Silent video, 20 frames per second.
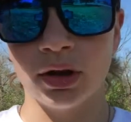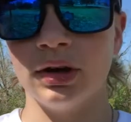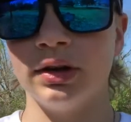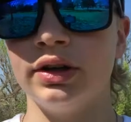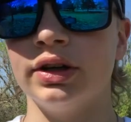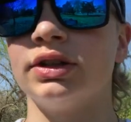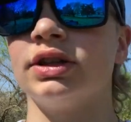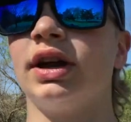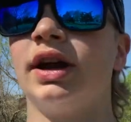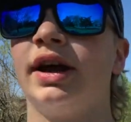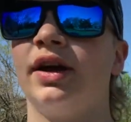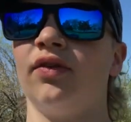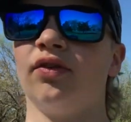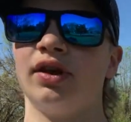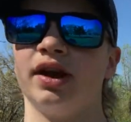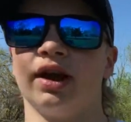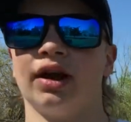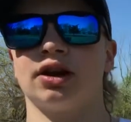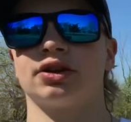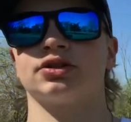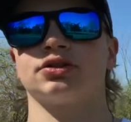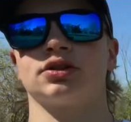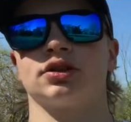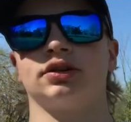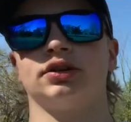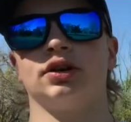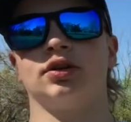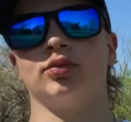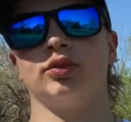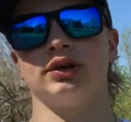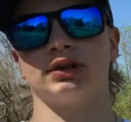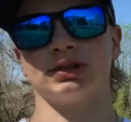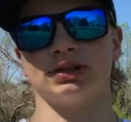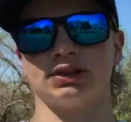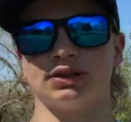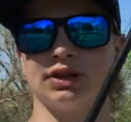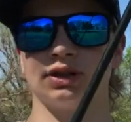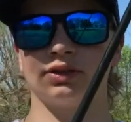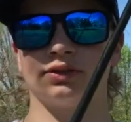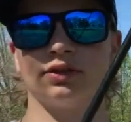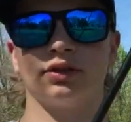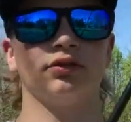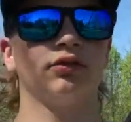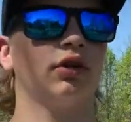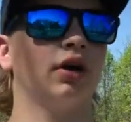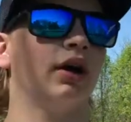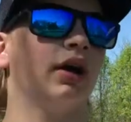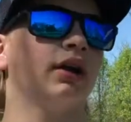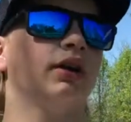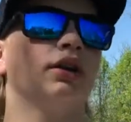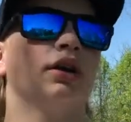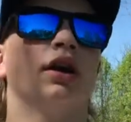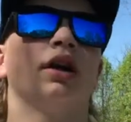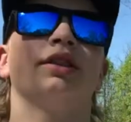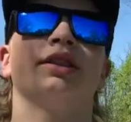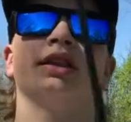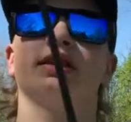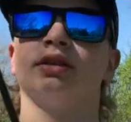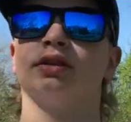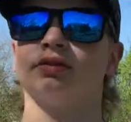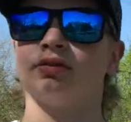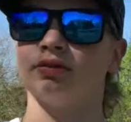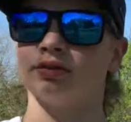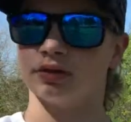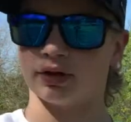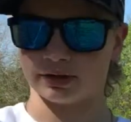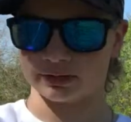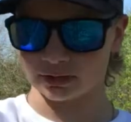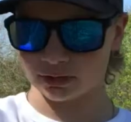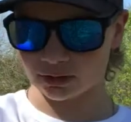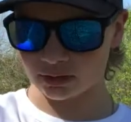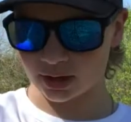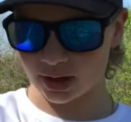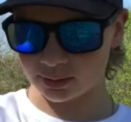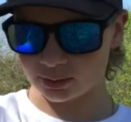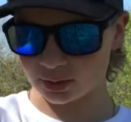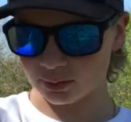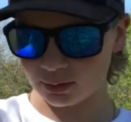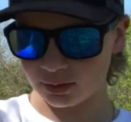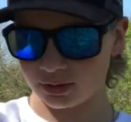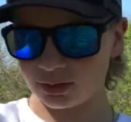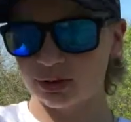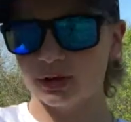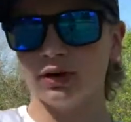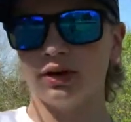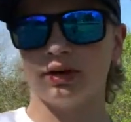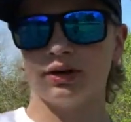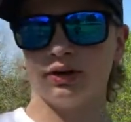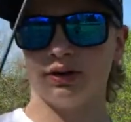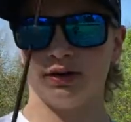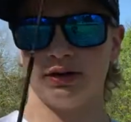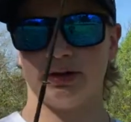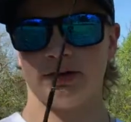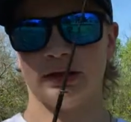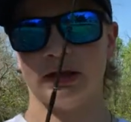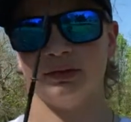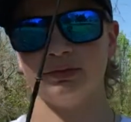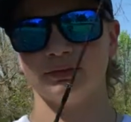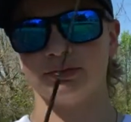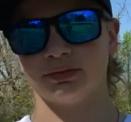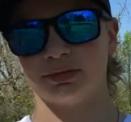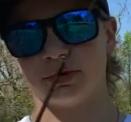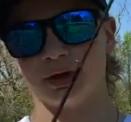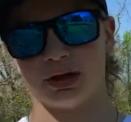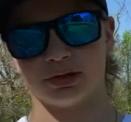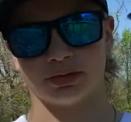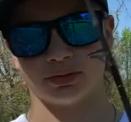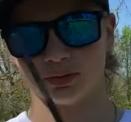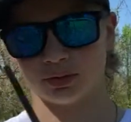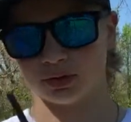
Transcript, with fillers: does not have the action on there, but it's a six foot rod. I think this one's also collapsible. Yep, also